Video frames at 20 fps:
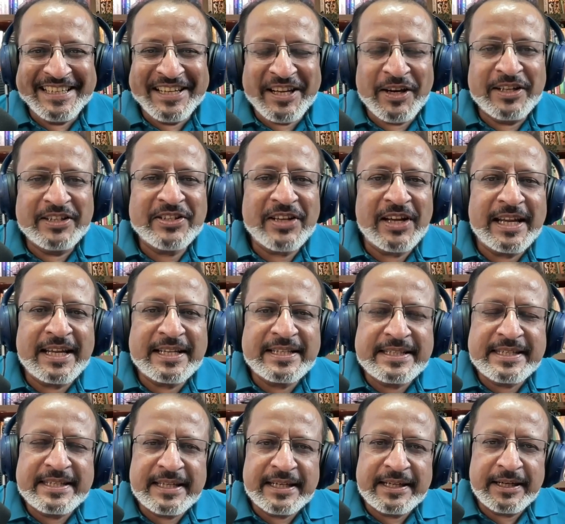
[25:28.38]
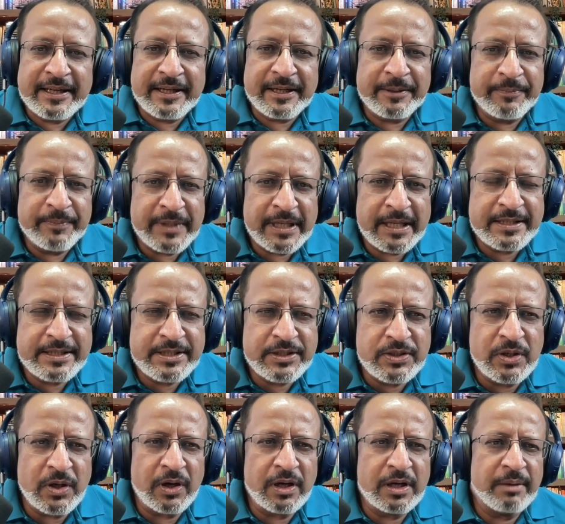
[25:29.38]
let's
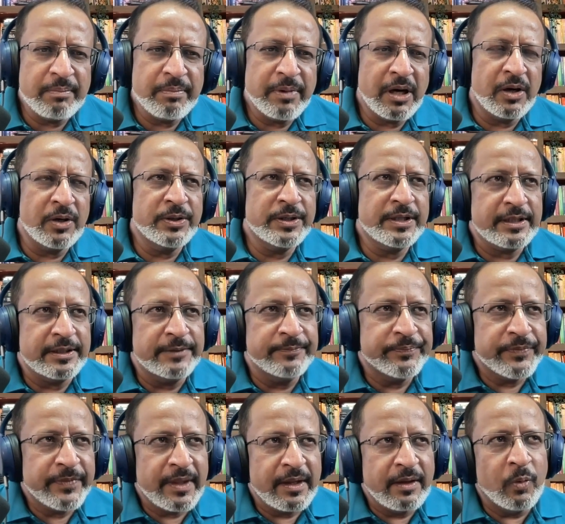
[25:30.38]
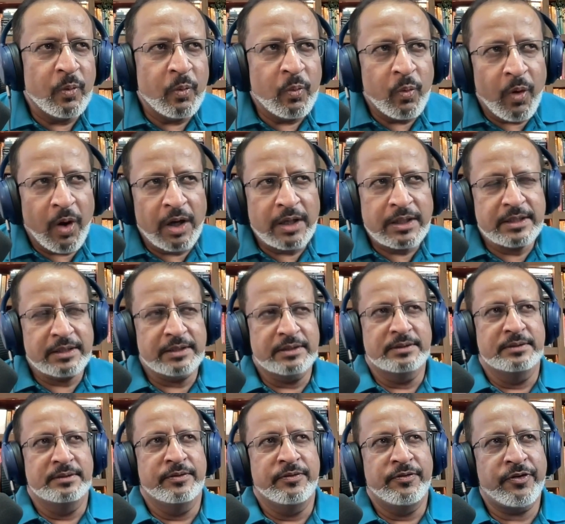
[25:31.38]
talk about what
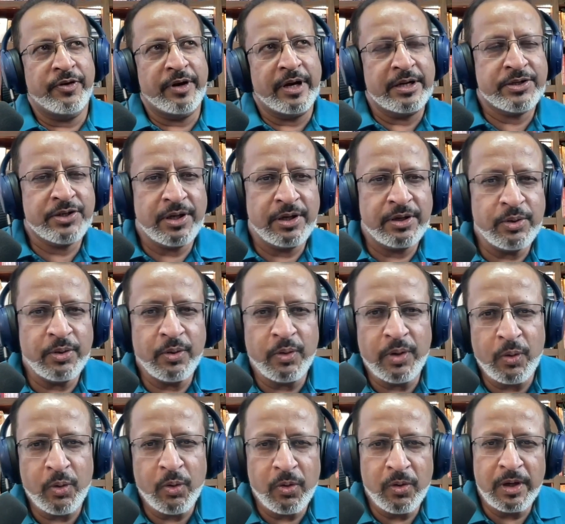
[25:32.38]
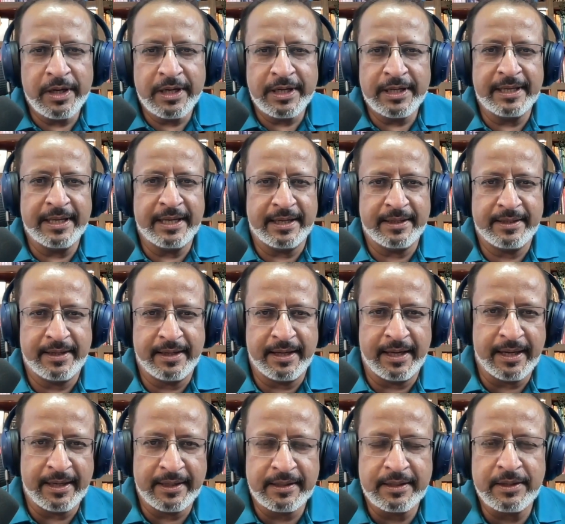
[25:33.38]
treasure you hold in that
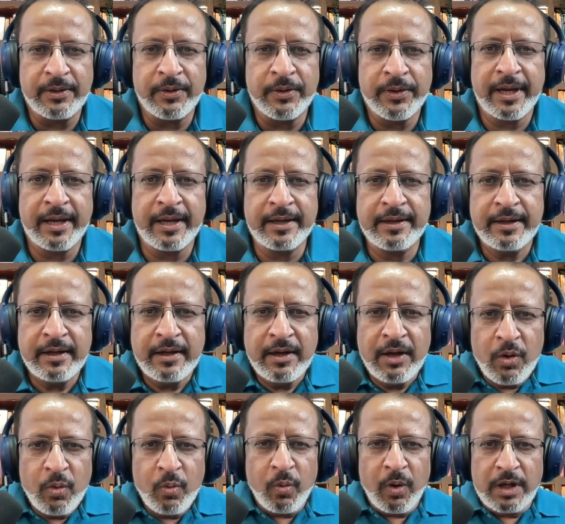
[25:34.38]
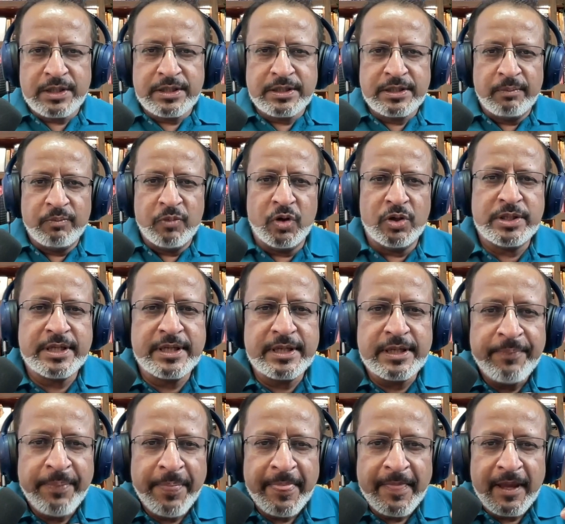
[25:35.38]
tank. Okay, what's the most,
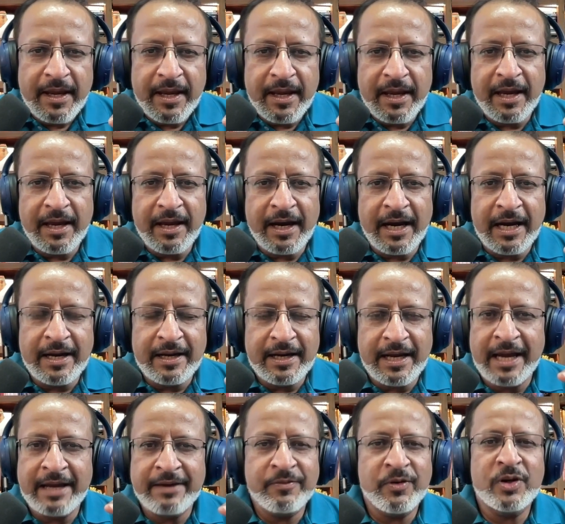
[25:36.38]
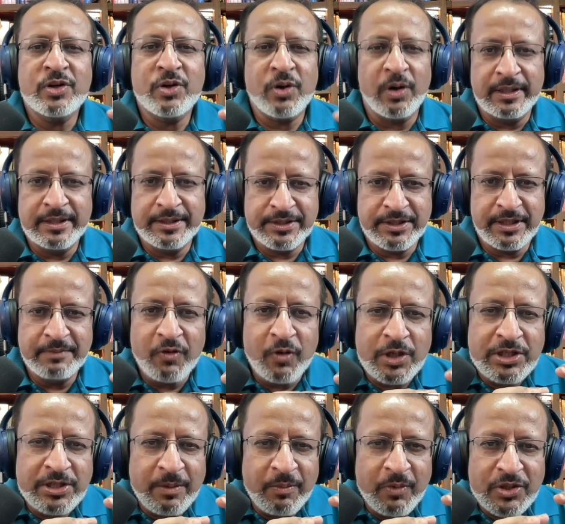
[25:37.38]
I won't call it cheap.
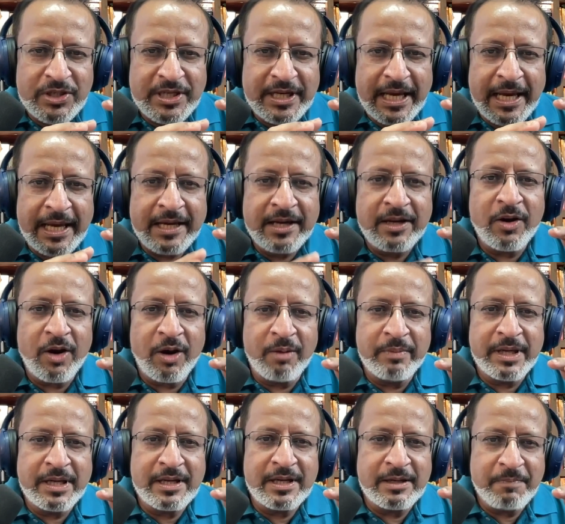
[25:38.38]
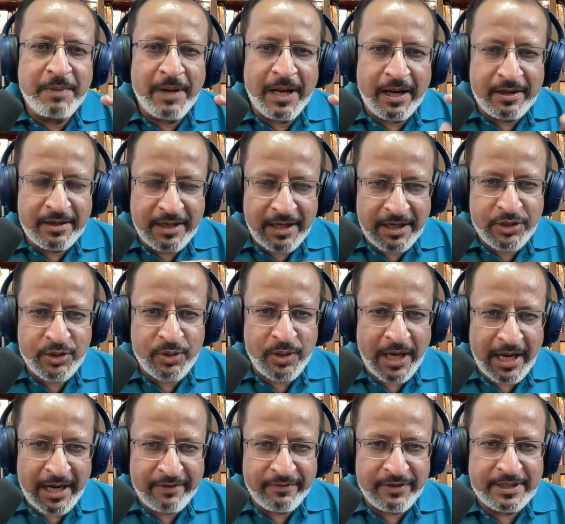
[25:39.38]
What's the most economical plant that
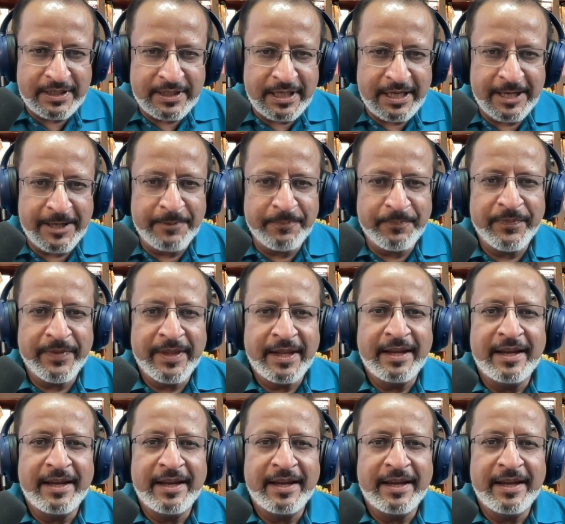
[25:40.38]
you have in there?